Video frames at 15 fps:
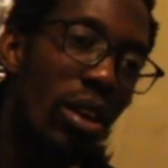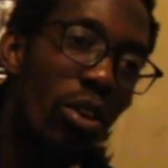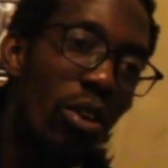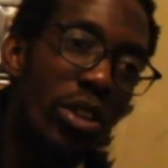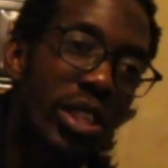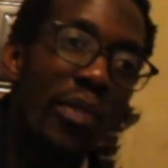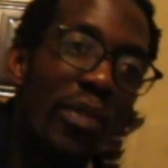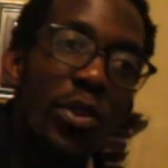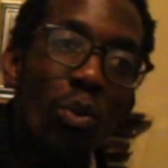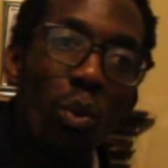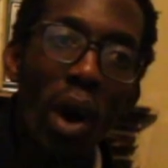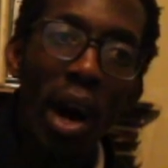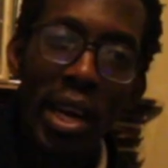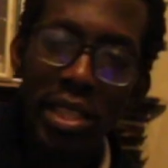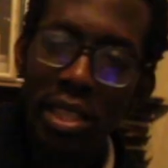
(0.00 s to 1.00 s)
Because if it
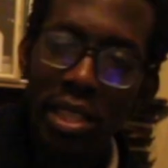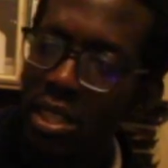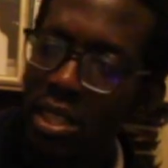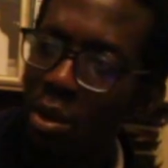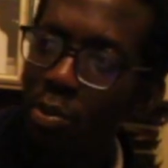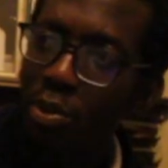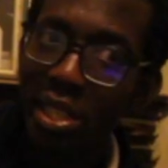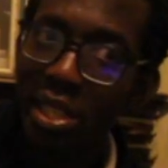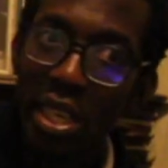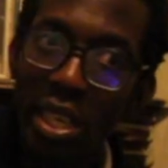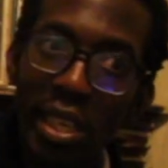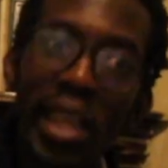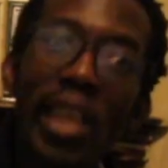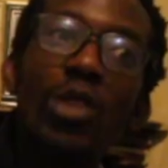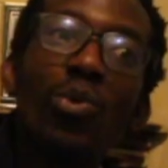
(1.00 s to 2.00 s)
was, it's
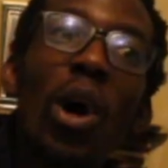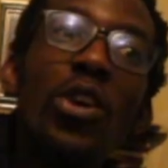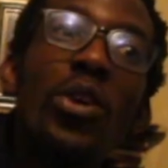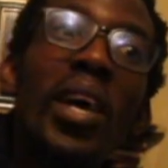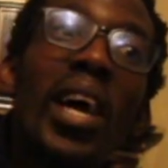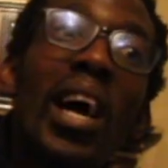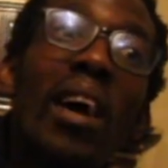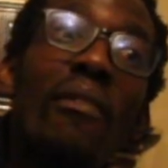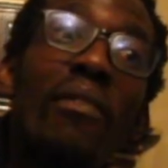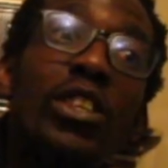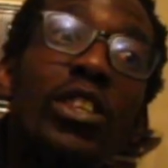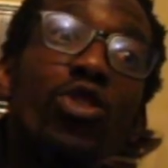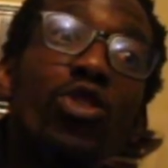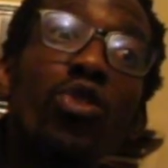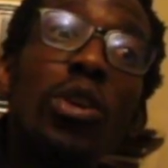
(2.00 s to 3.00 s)
obscene. That's why you have
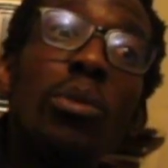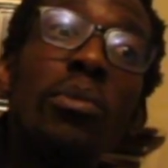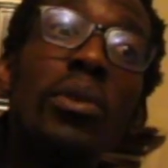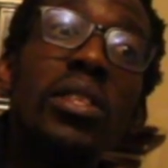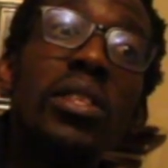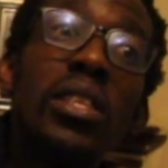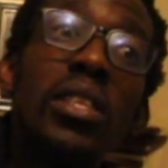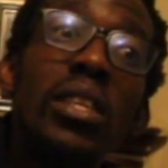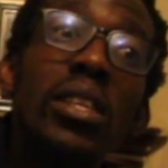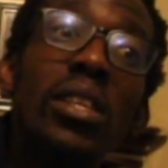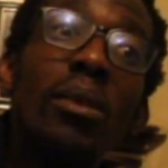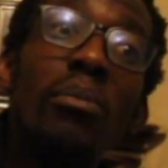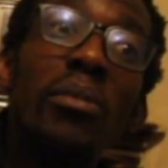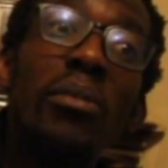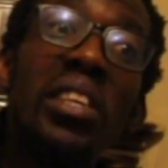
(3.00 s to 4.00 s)
extremists in
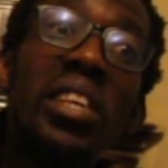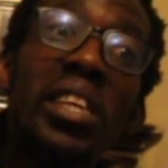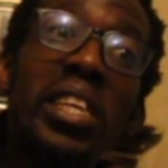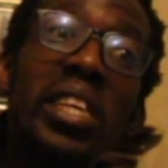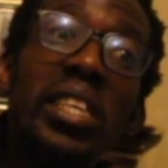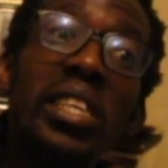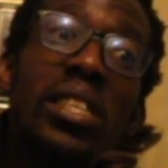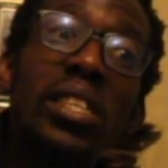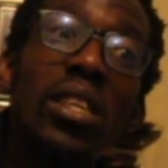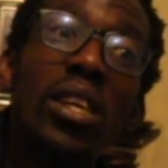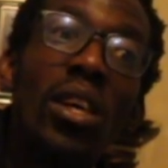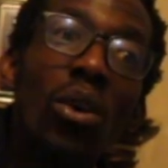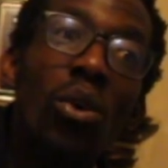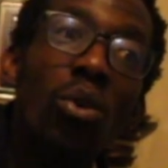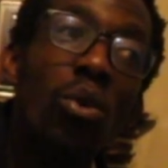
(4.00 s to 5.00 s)
the Middle East
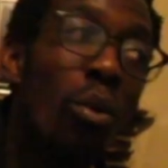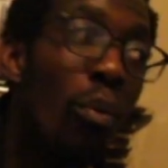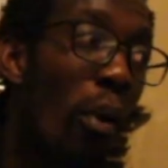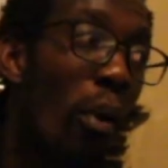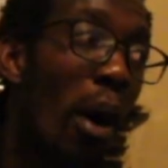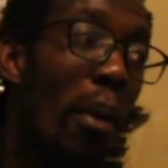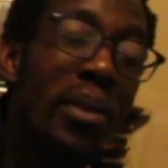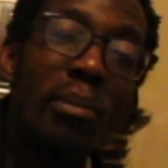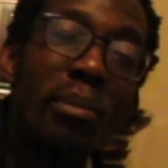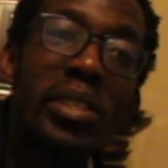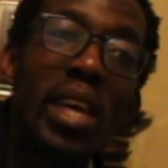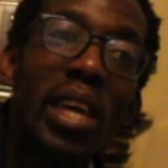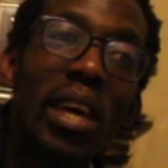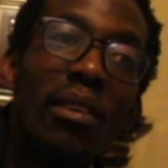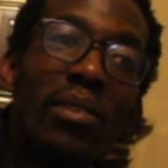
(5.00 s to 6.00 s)
who bomb
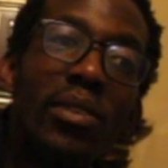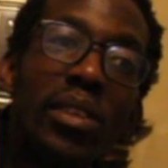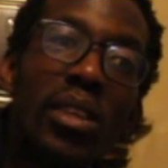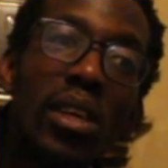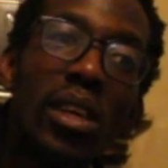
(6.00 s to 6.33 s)
themselves.